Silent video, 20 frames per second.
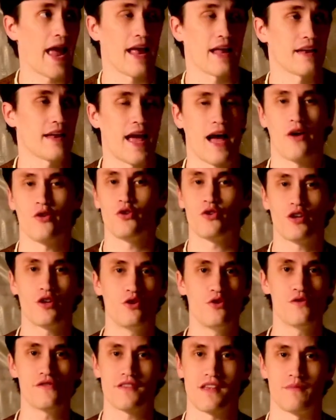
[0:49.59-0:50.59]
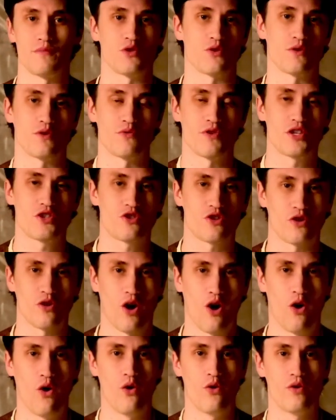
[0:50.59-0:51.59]
and how you can use them to enrich your
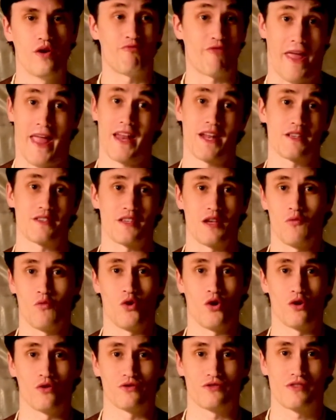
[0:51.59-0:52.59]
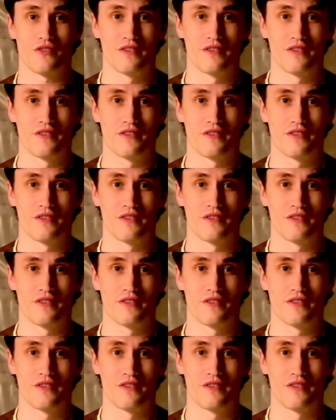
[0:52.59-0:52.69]
own fantasy worlds.